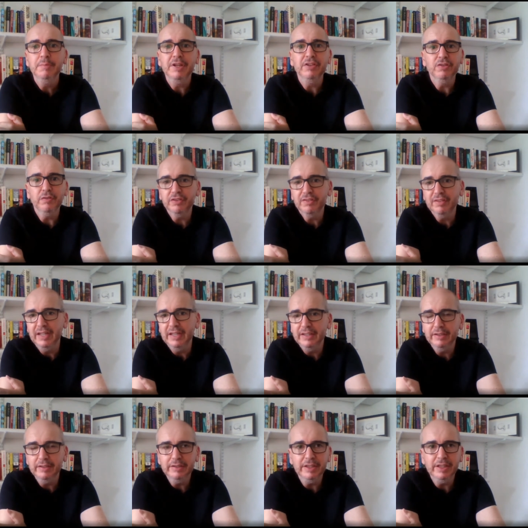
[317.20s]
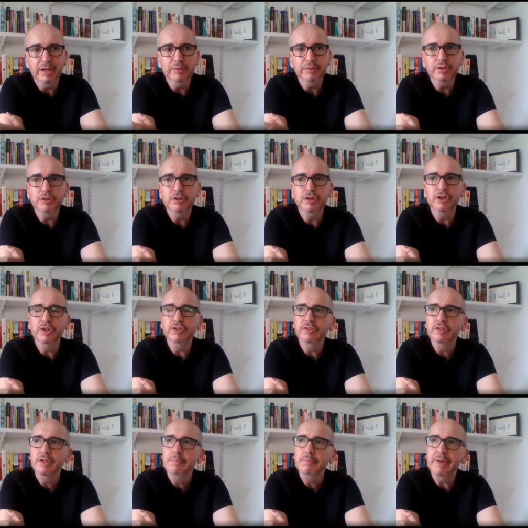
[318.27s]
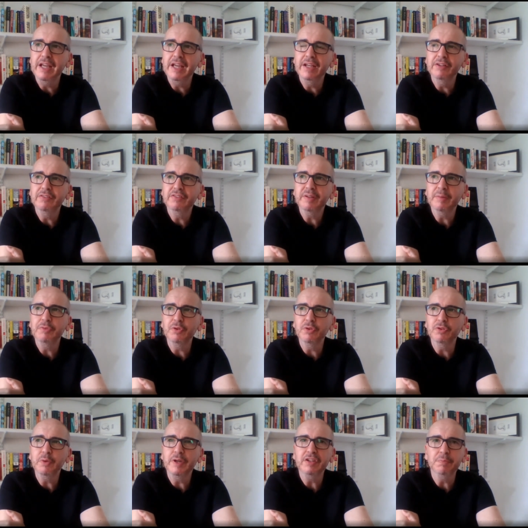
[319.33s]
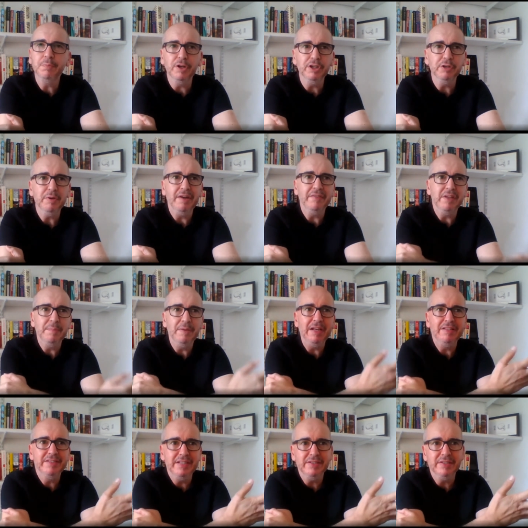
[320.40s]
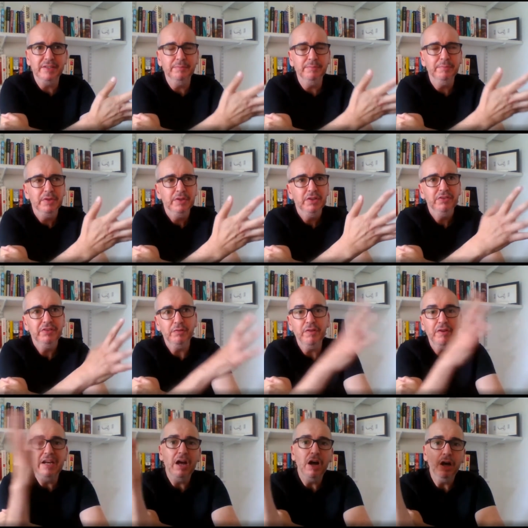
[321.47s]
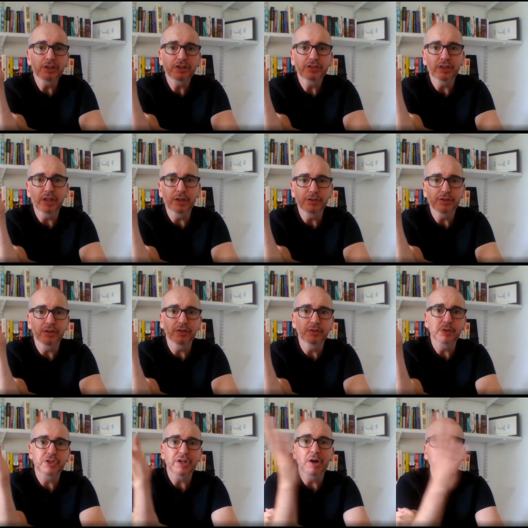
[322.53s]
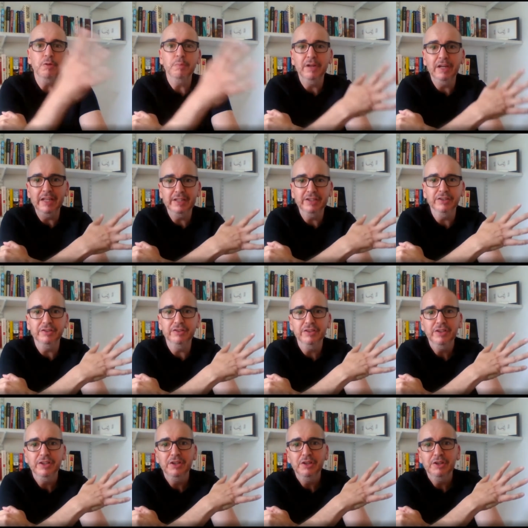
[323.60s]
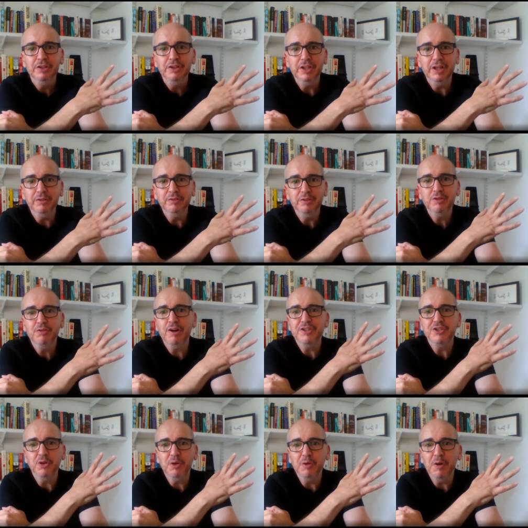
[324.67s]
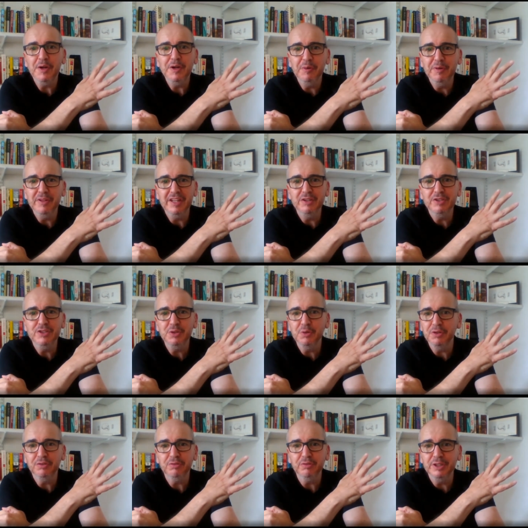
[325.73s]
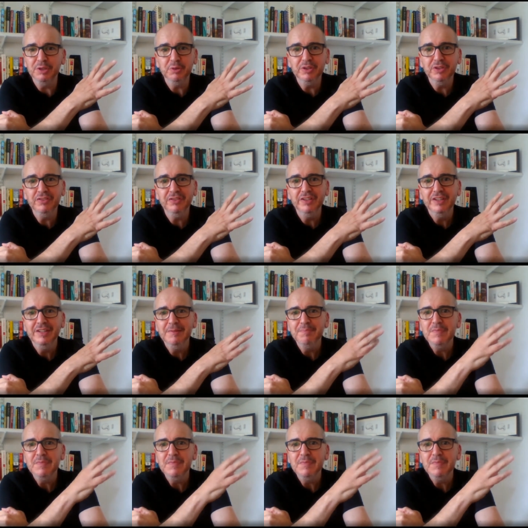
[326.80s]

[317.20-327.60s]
because obviously you know you could be in a, some sort of sweet spot. You have the ability to sell very large solutions, which ultimately could, you know, crash your quota within two or three orders.